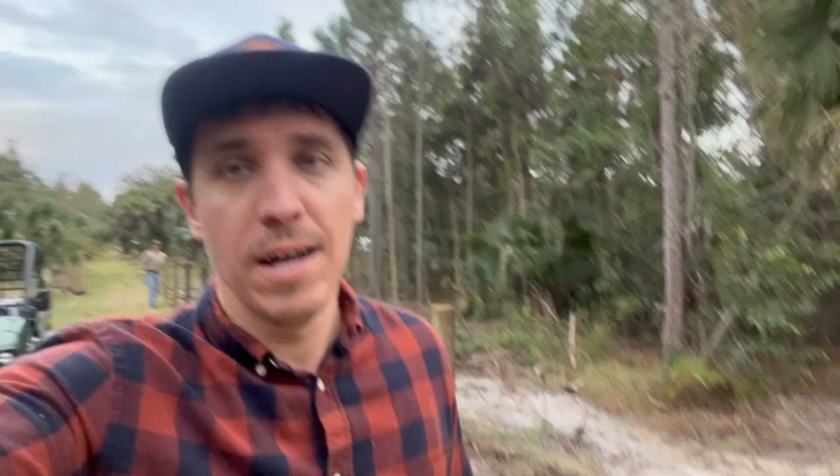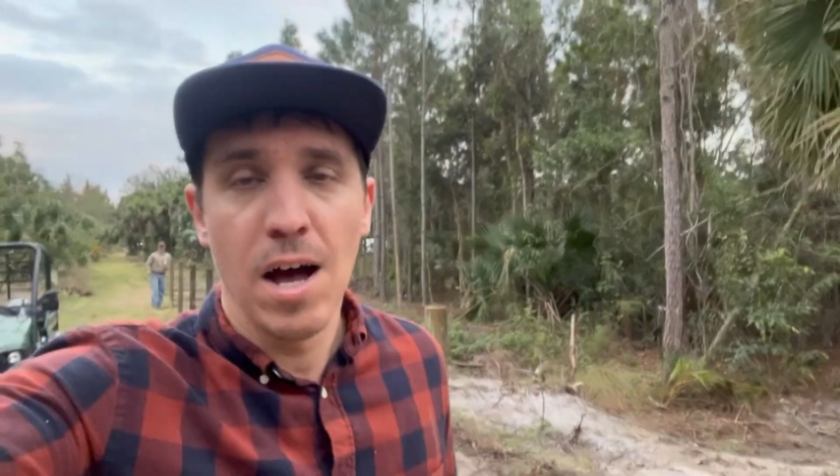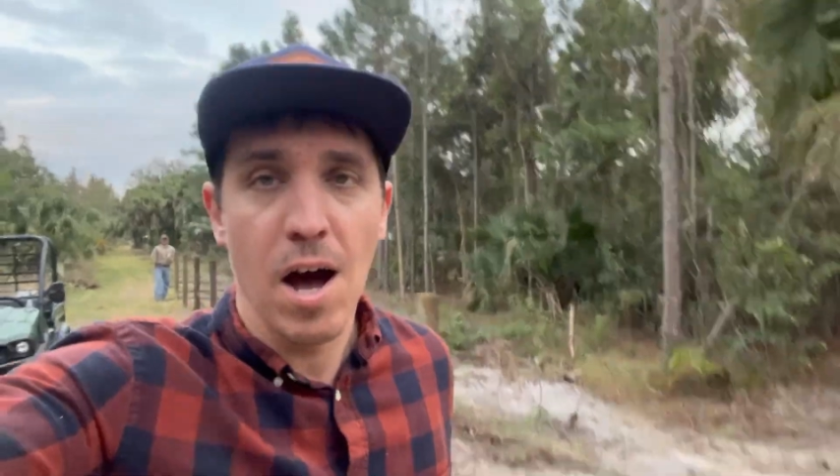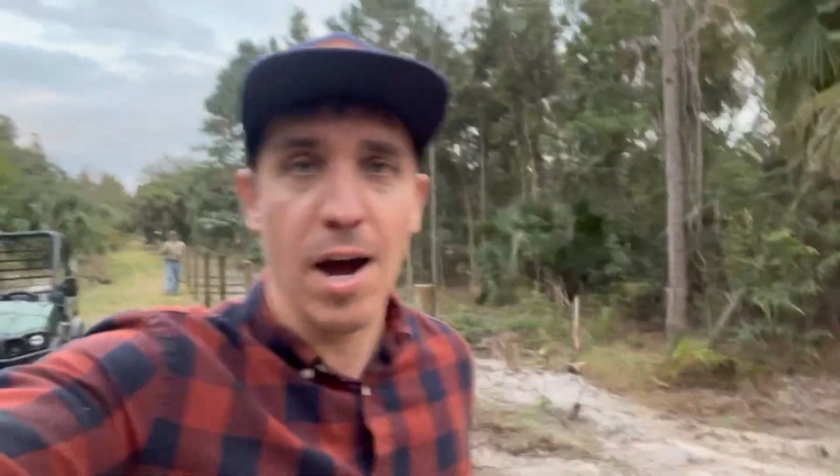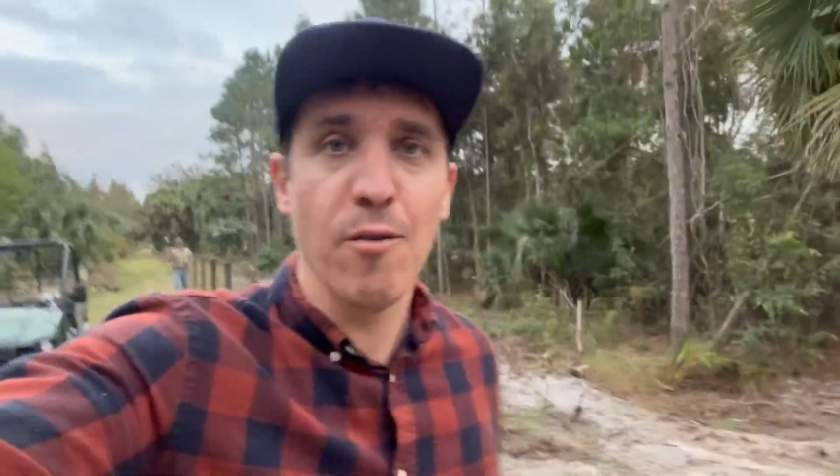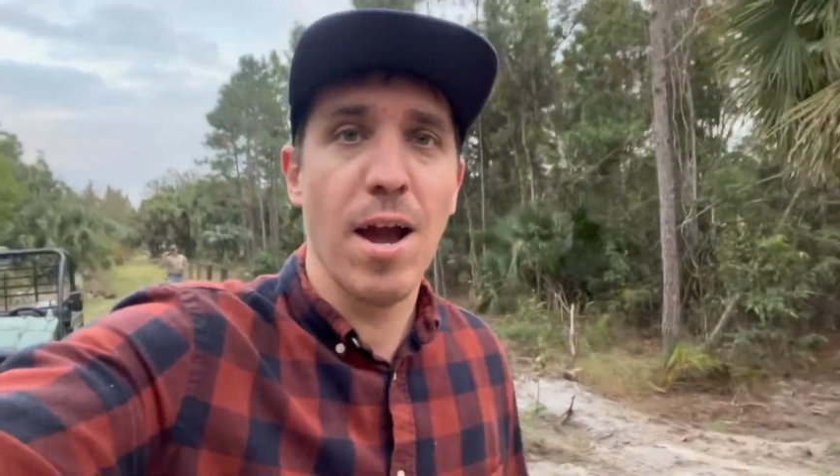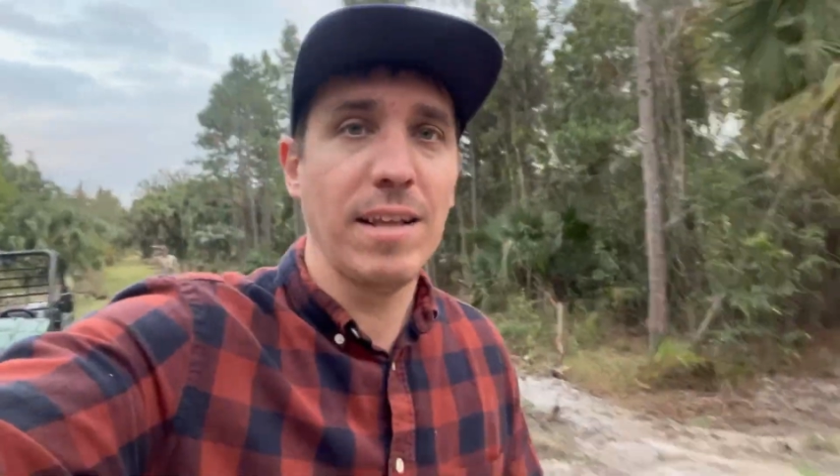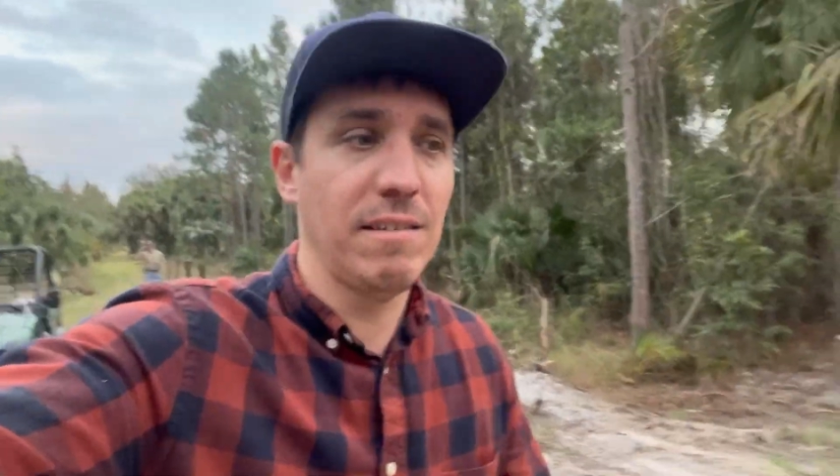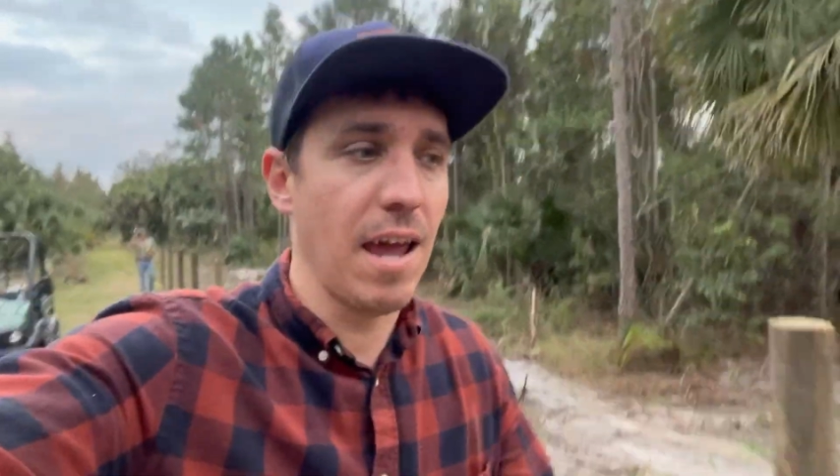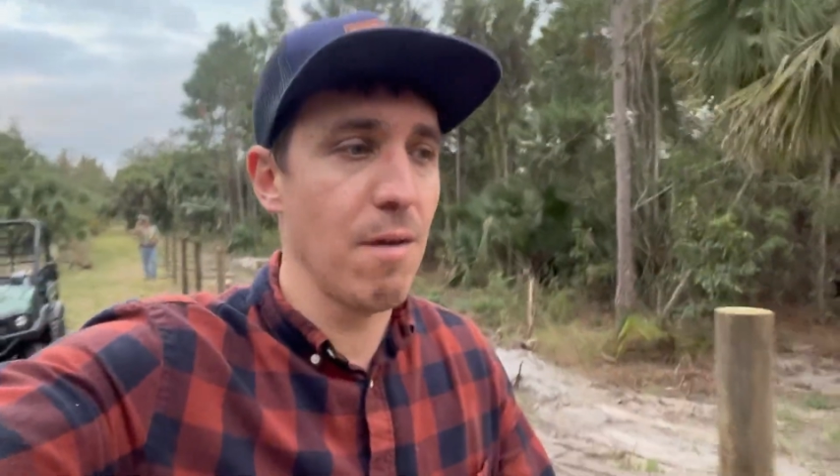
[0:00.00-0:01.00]
All
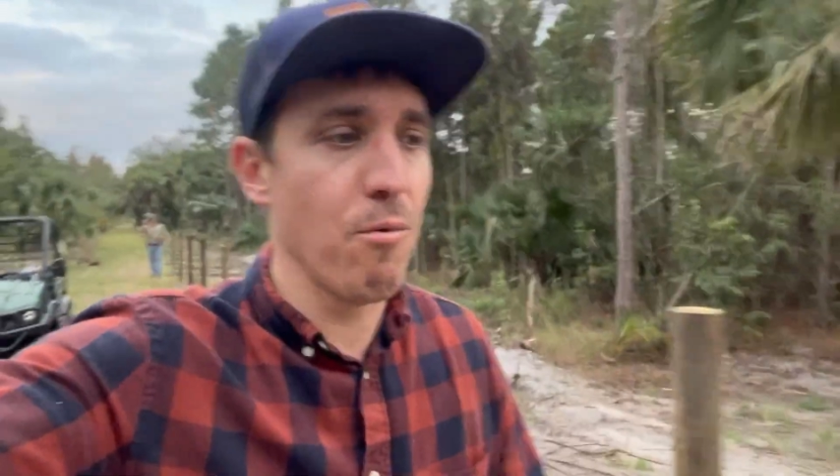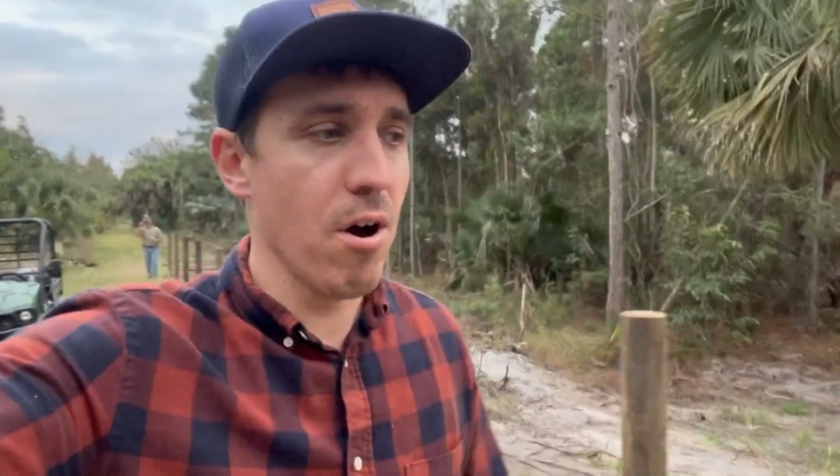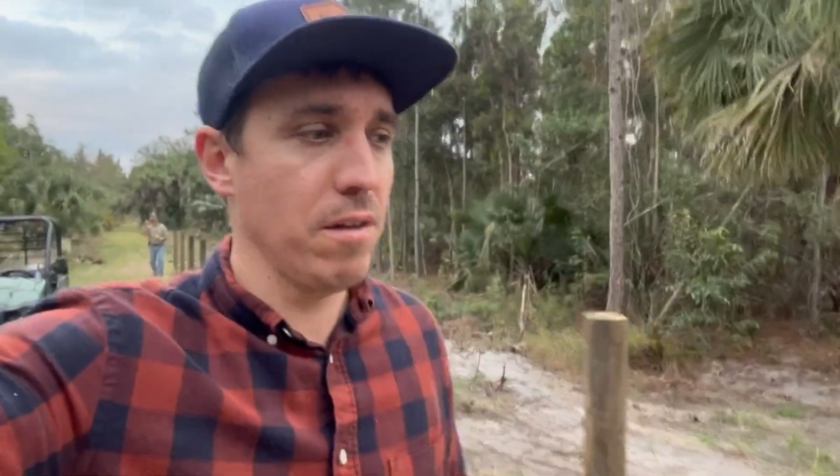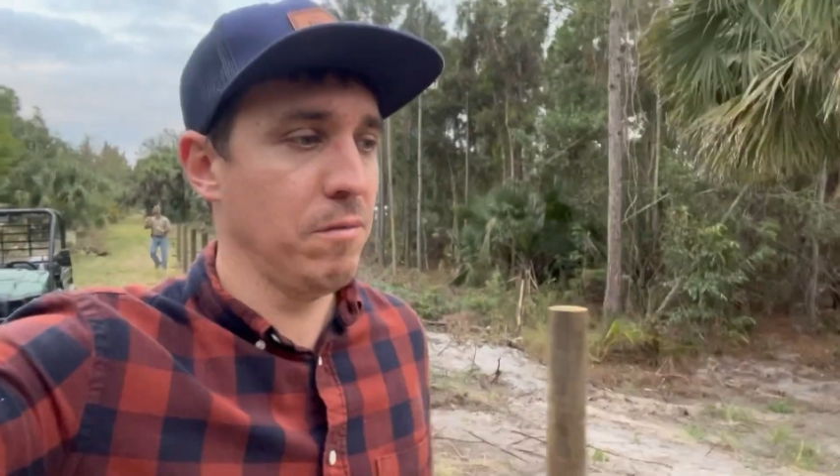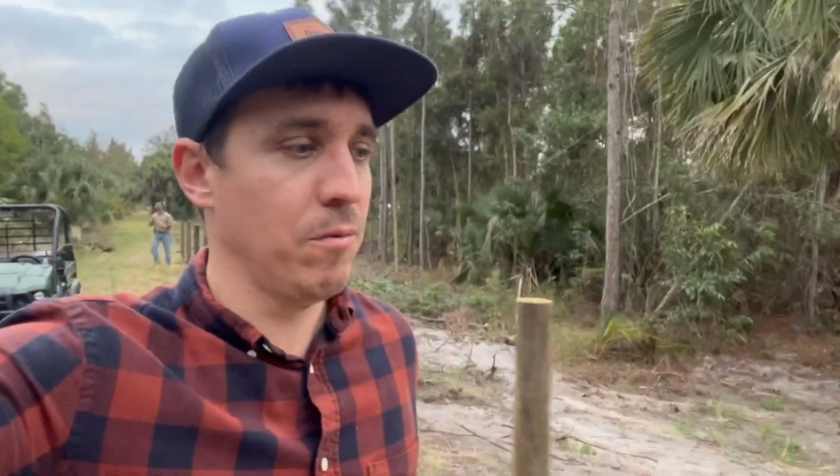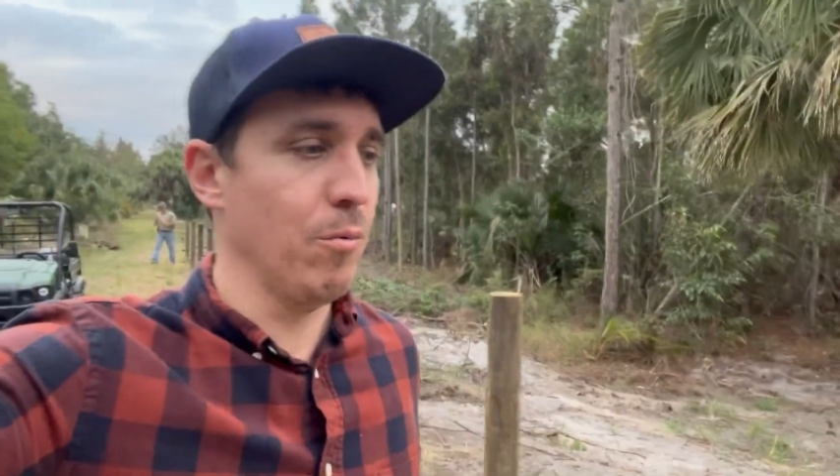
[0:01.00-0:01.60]
right, day one,